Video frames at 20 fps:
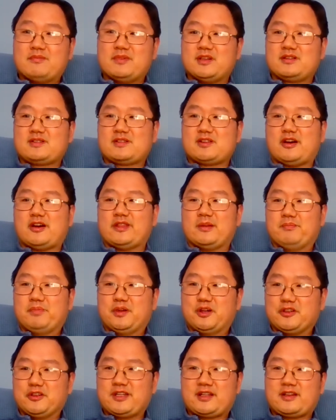is on the
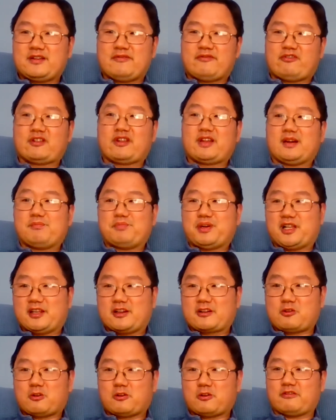building for the
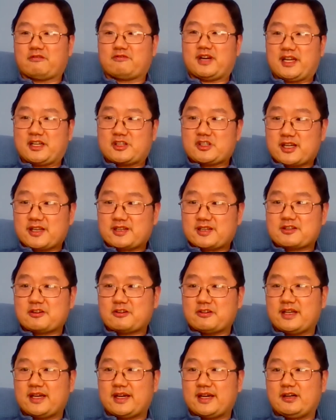appellate court in
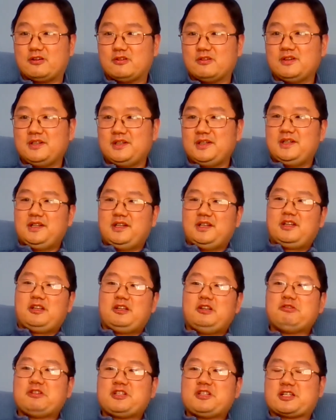Rochester now.
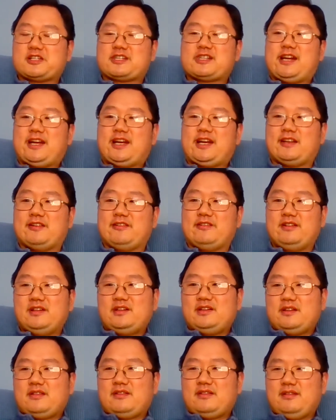You just had,
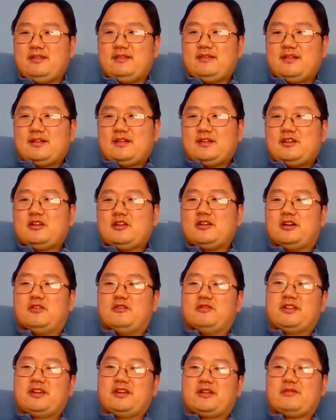
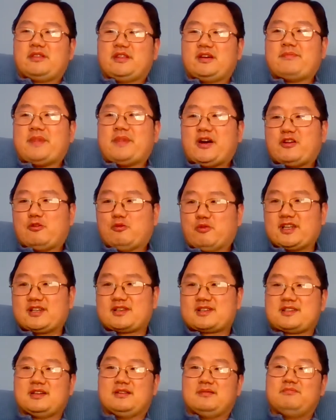the amount of
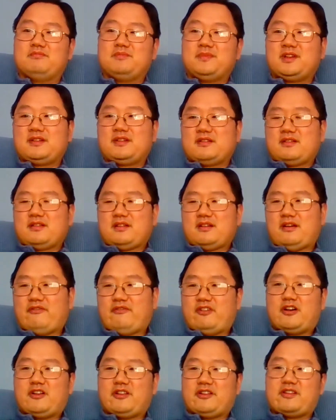wisdom of
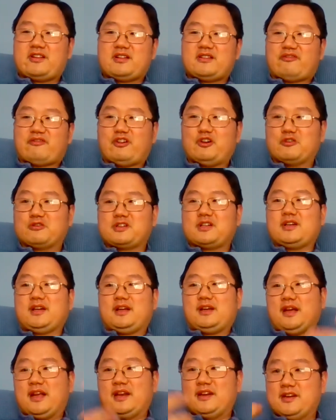all of these folk,
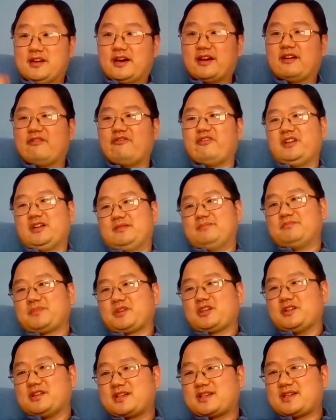and none of them
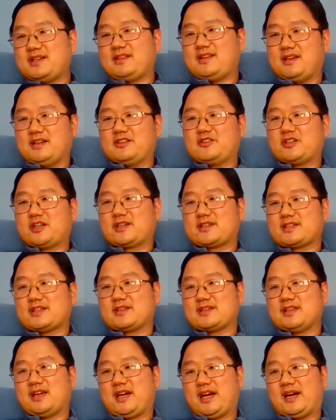could see the
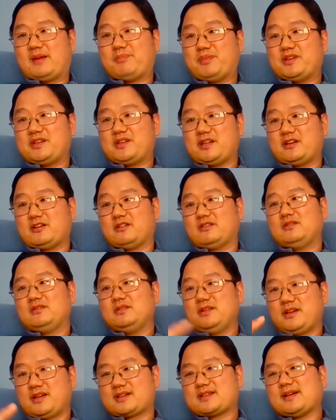injustice that happened here,
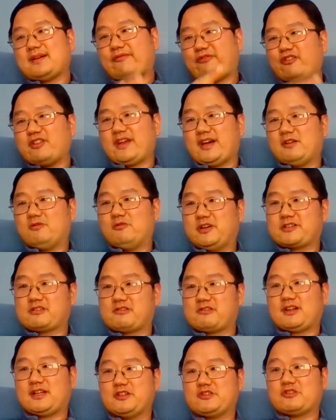except for that one
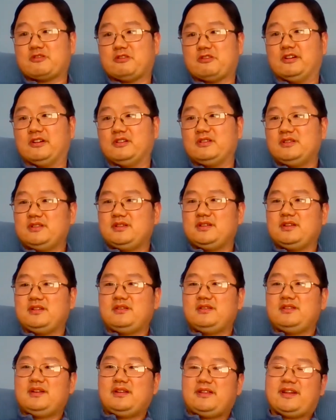grand juror.
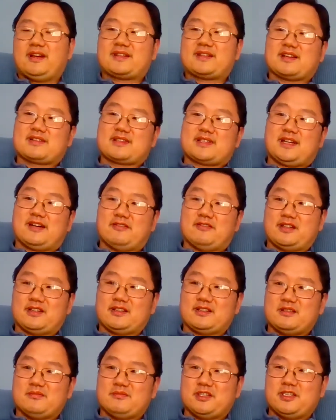That's astounding
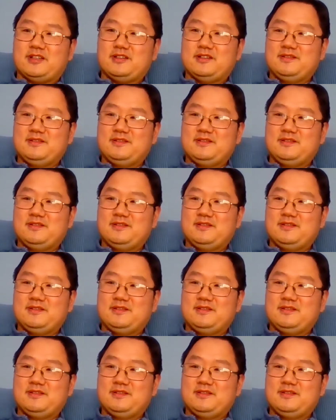to me.